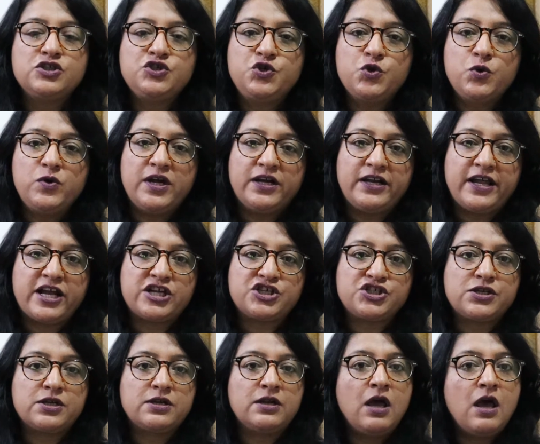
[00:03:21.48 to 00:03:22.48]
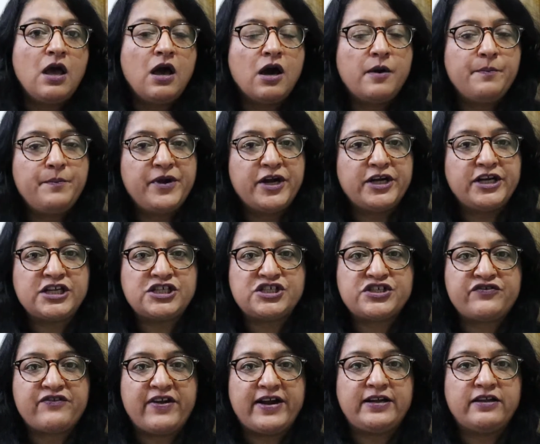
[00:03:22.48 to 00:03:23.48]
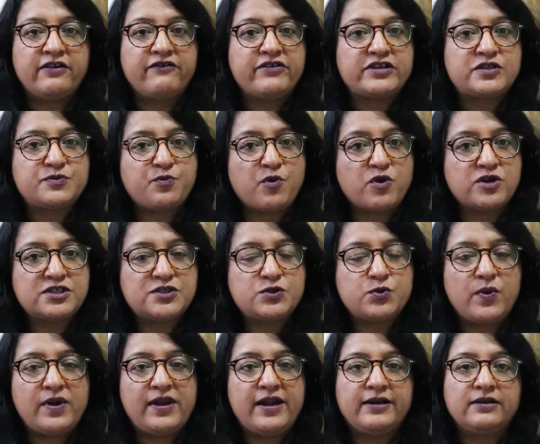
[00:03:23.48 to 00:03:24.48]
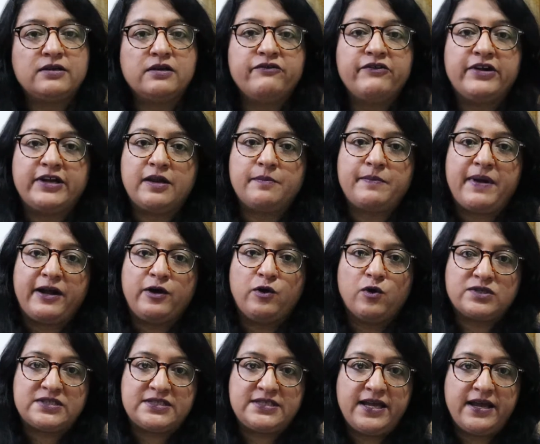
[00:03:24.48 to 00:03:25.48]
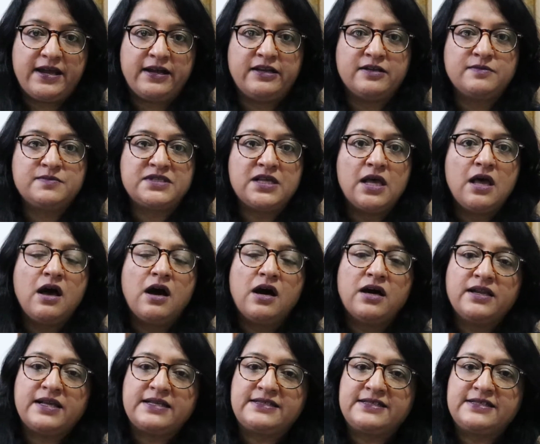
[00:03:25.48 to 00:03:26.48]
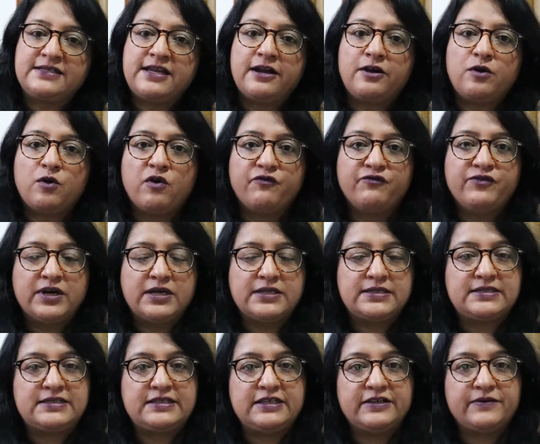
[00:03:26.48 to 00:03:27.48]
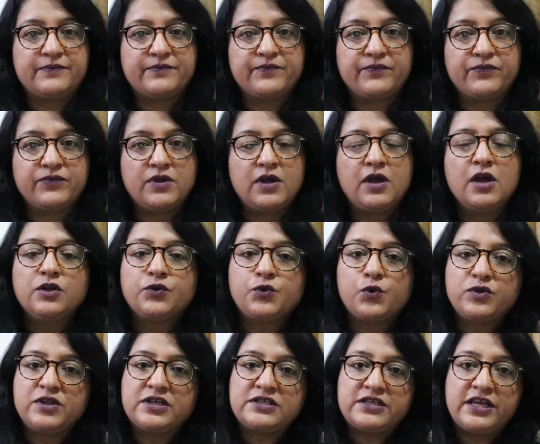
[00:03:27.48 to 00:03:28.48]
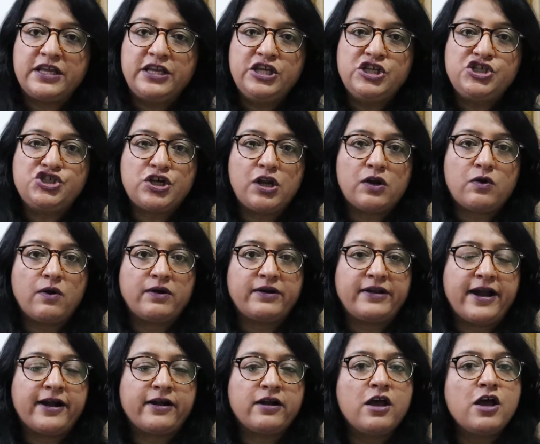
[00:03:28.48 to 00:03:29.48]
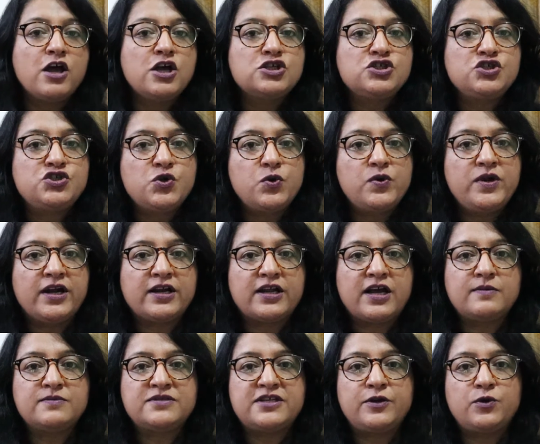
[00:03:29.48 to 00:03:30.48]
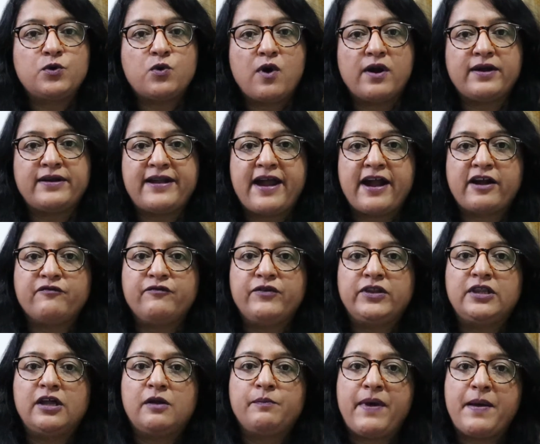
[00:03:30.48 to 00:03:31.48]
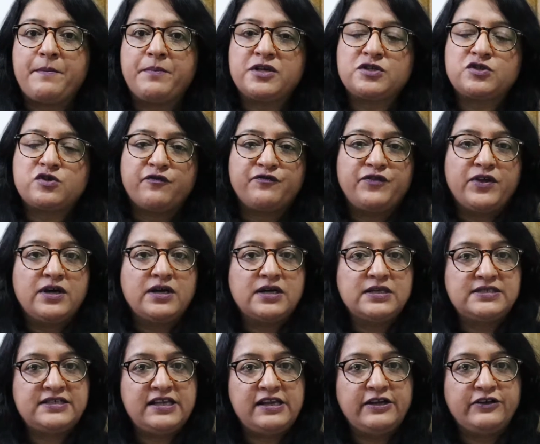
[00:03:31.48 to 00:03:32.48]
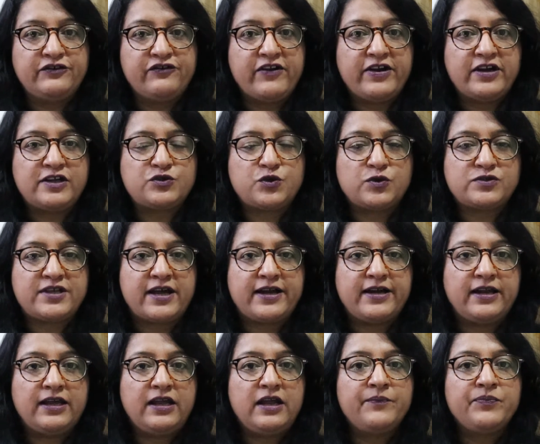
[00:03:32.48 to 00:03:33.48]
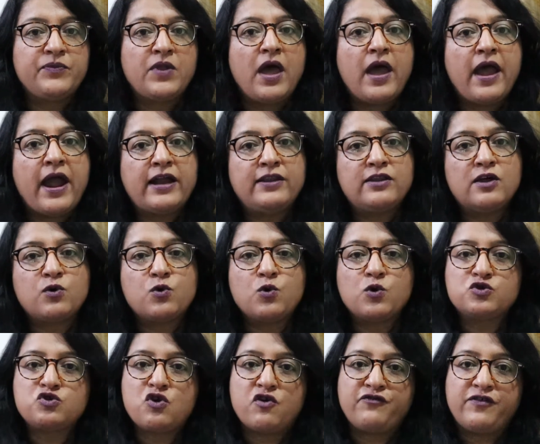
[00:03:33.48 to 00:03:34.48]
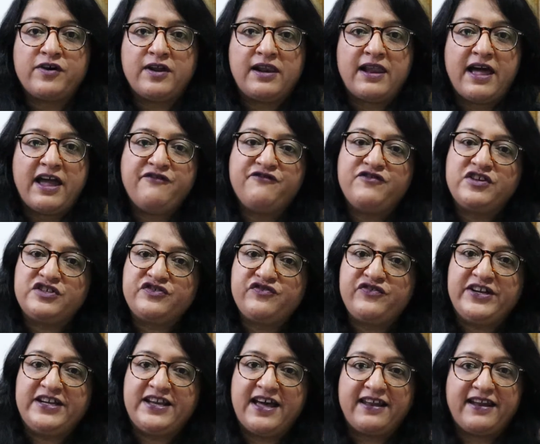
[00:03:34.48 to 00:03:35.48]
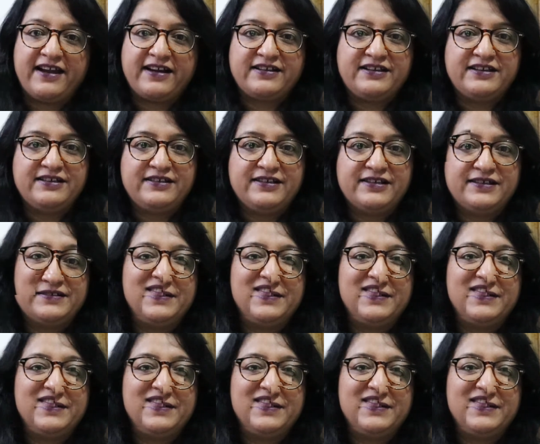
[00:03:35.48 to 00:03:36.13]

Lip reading: Juliet Ashton, a British writer, responds to a letter written by Dossie Adams, a resident of Guernsey. Through this initial contact, Juliet comes into contact with the members of the Guernsey Literary Society and the course of her life is redirected.